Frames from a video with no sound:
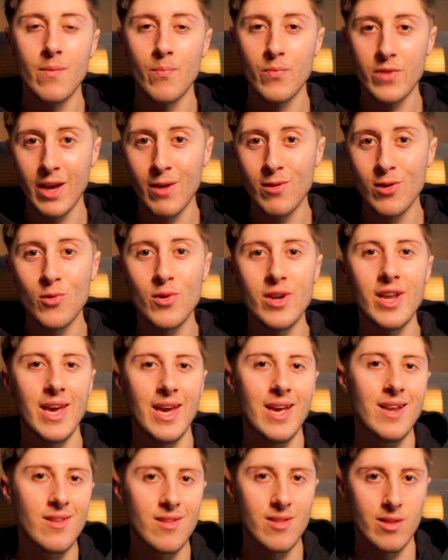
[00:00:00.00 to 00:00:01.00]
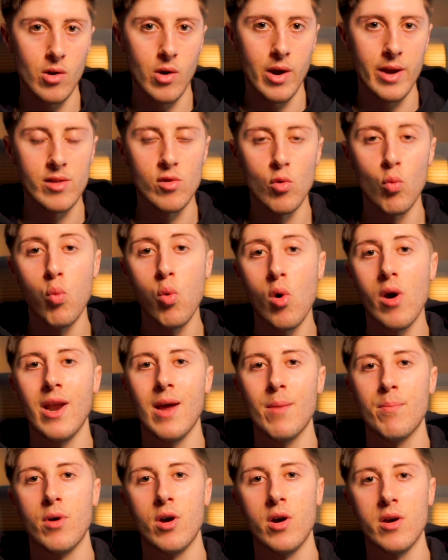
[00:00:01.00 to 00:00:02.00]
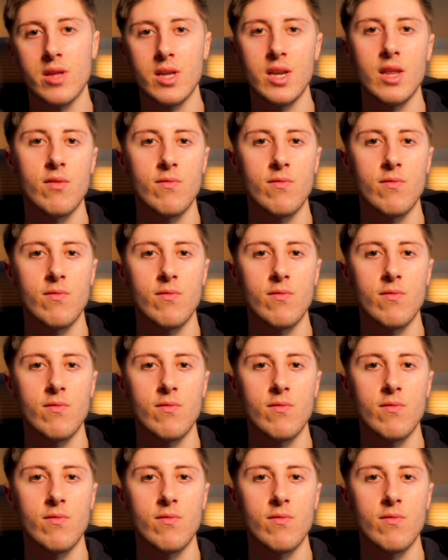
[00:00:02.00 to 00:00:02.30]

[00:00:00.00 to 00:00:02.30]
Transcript: gives you an insight into what that person is